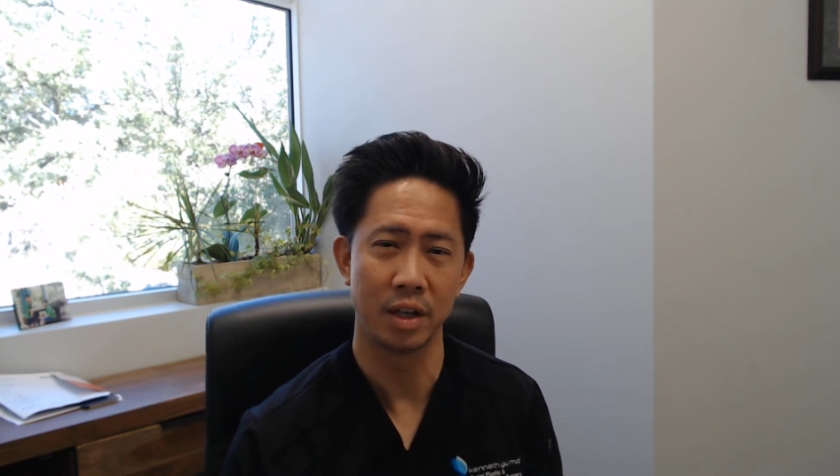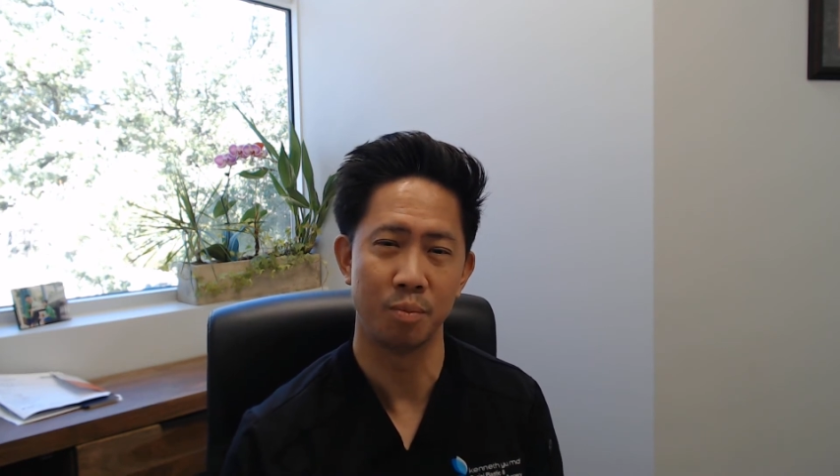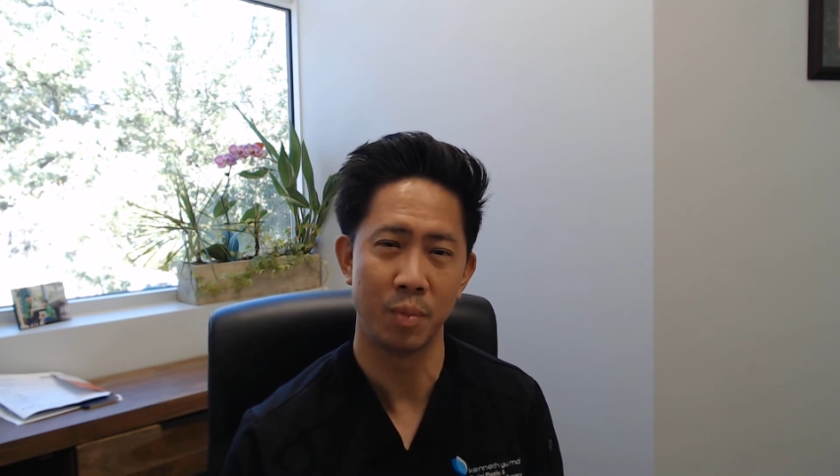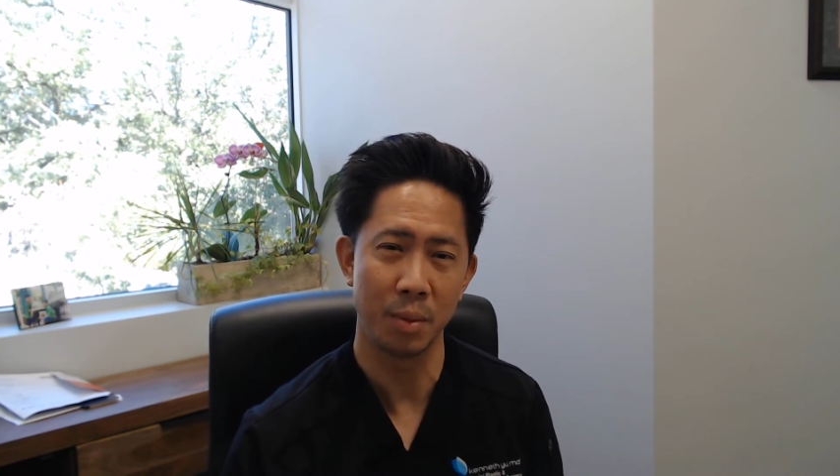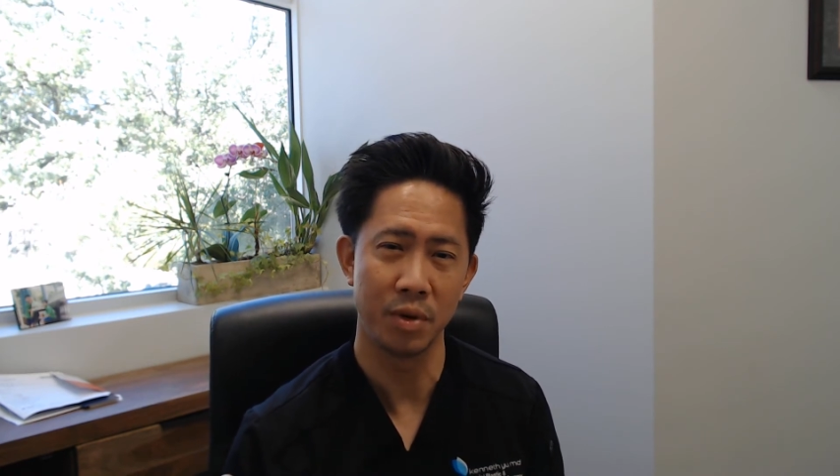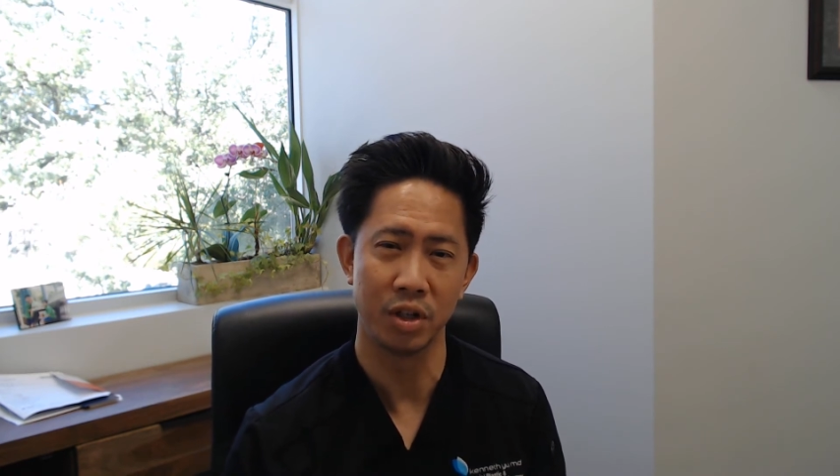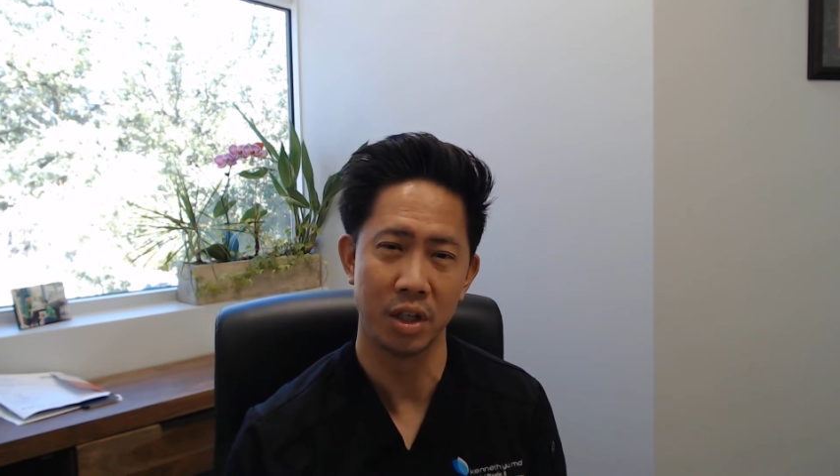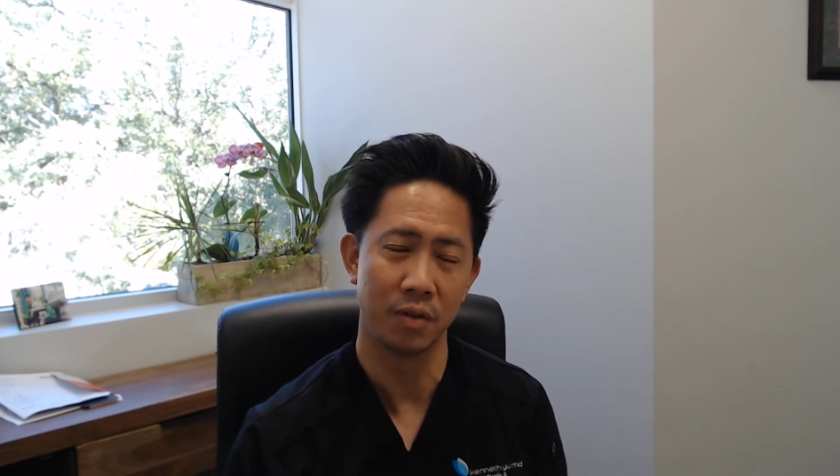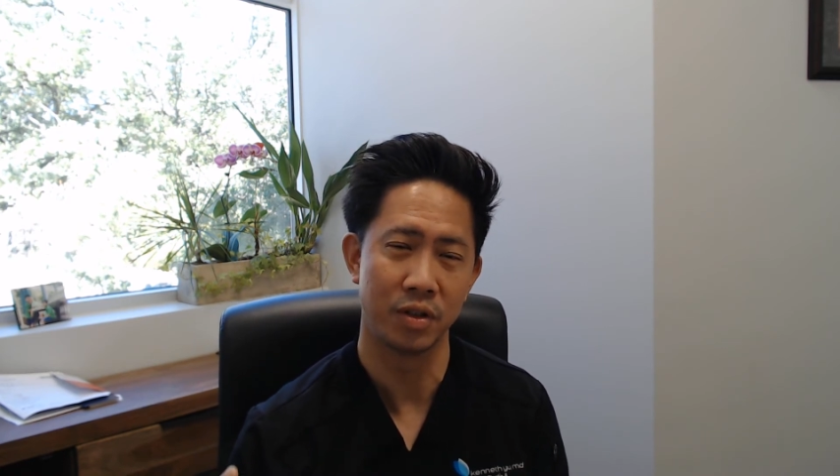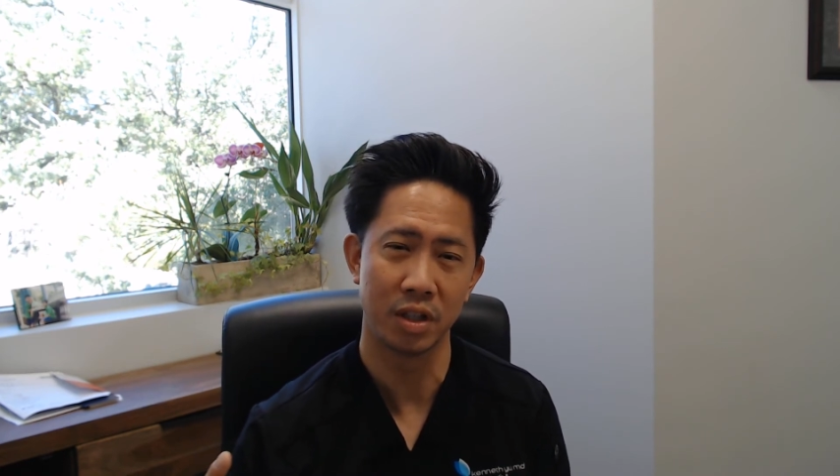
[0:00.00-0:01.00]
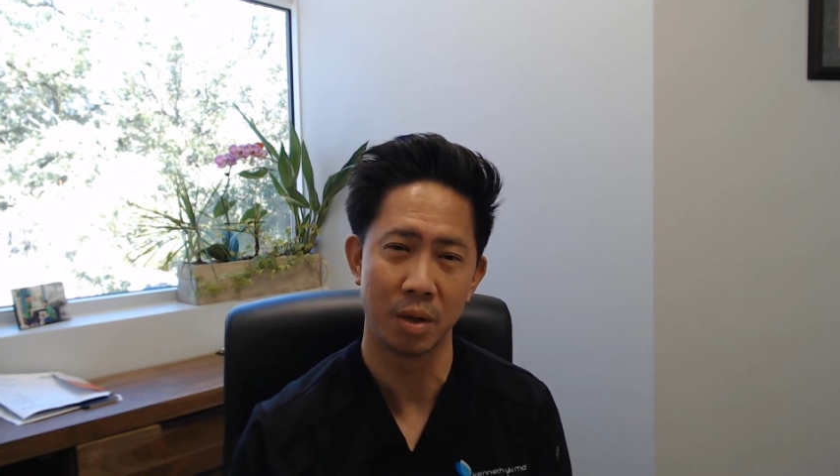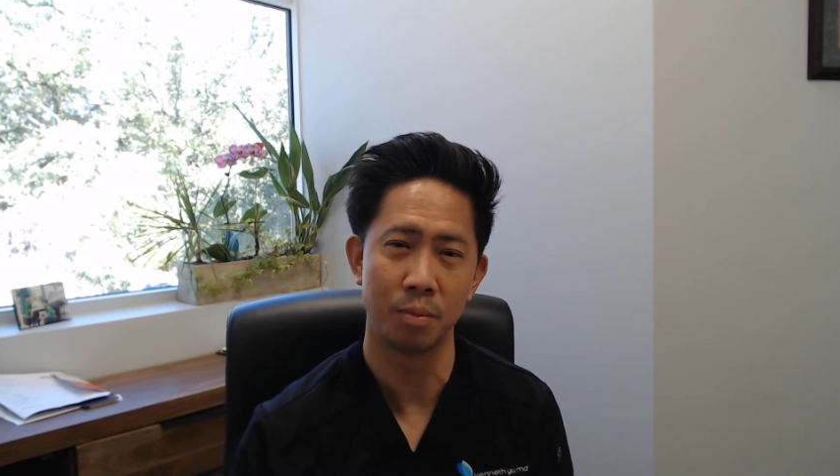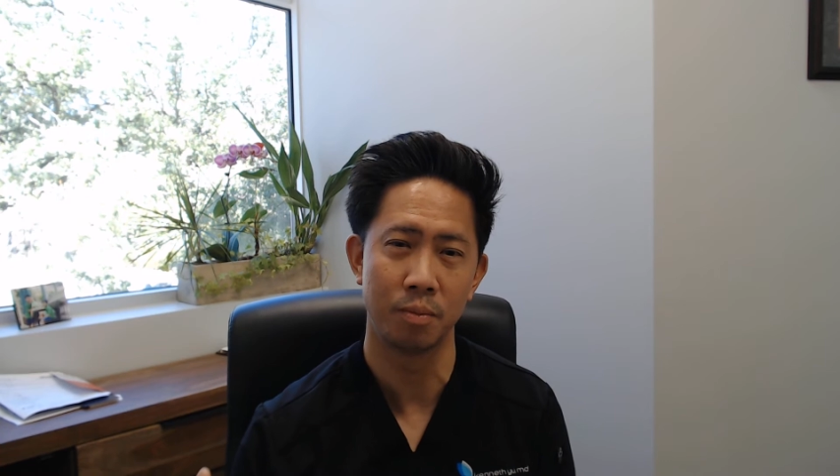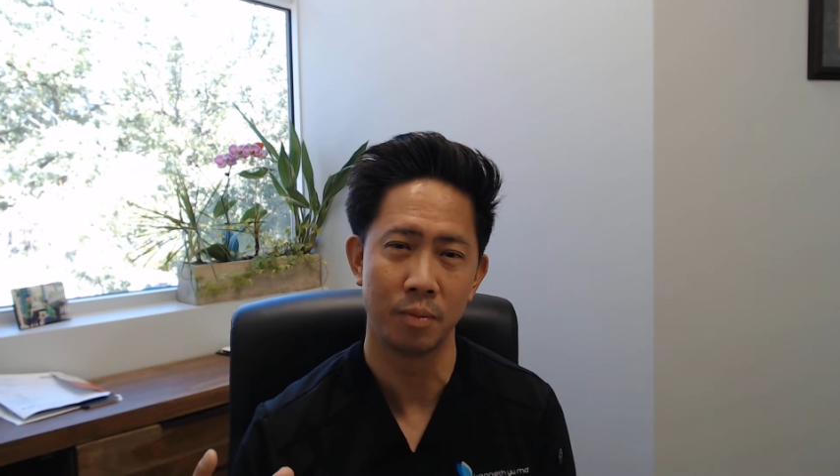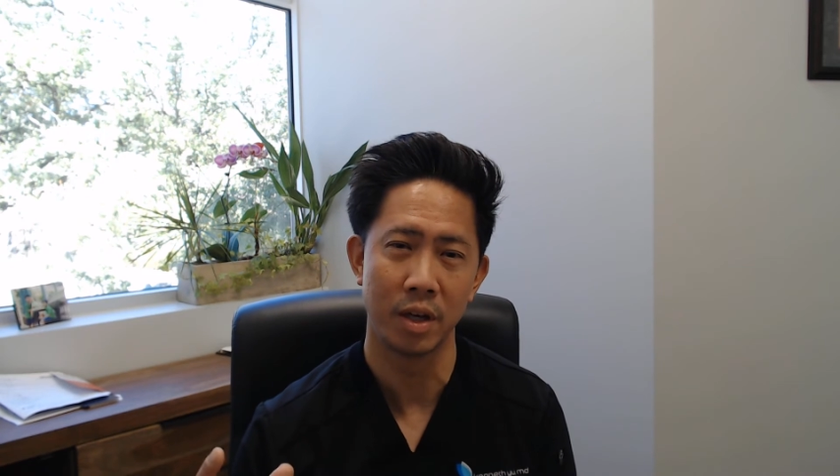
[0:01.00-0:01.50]
and maybe achieve
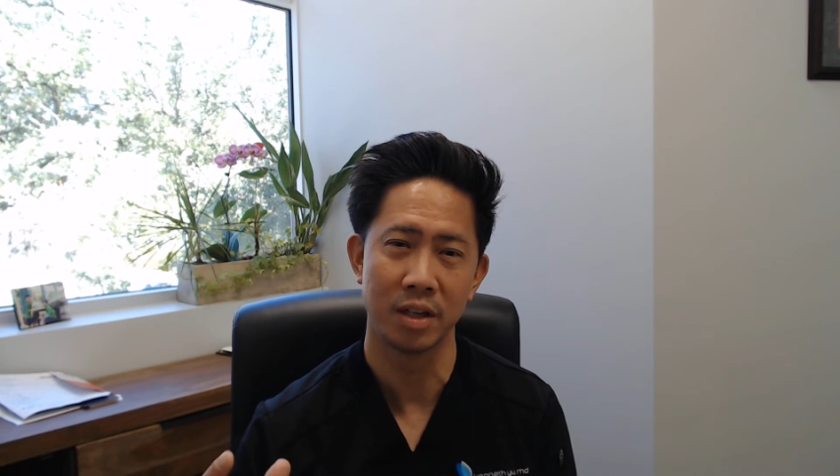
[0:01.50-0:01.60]
some